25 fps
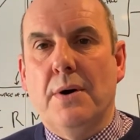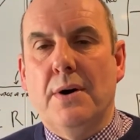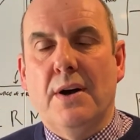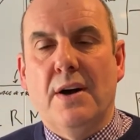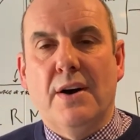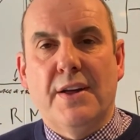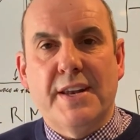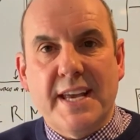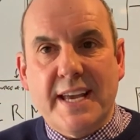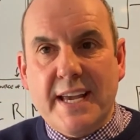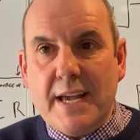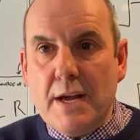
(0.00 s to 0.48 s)

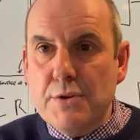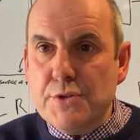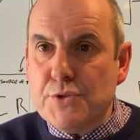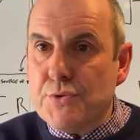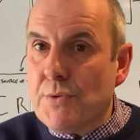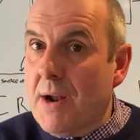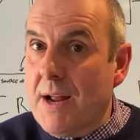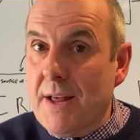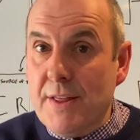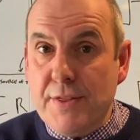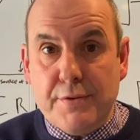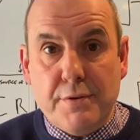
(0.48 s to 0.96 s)
And it goes
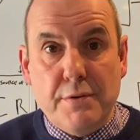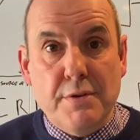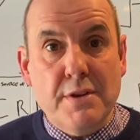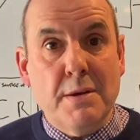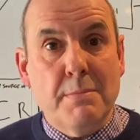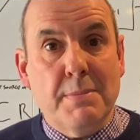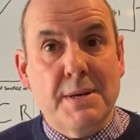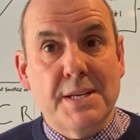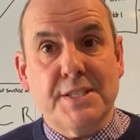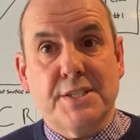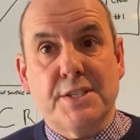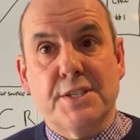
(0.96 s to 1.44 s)
right through your
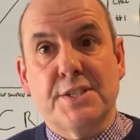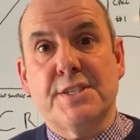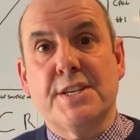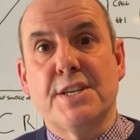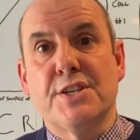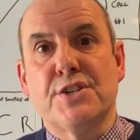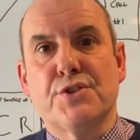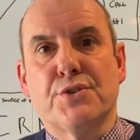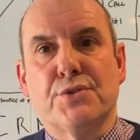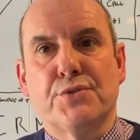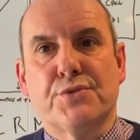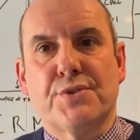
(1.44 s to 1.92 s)
business,
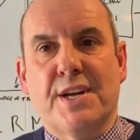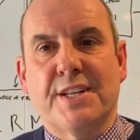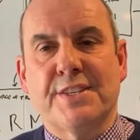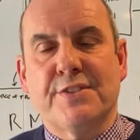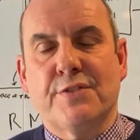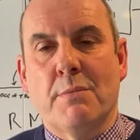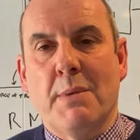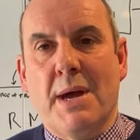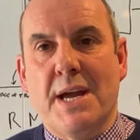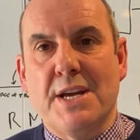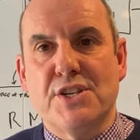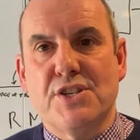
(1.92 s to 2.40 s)
digital
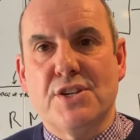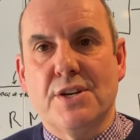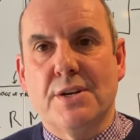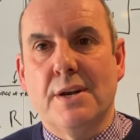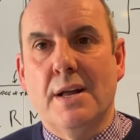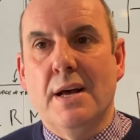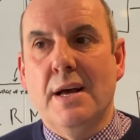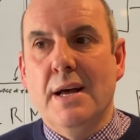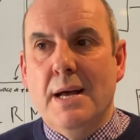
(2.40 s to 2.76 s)
transformation.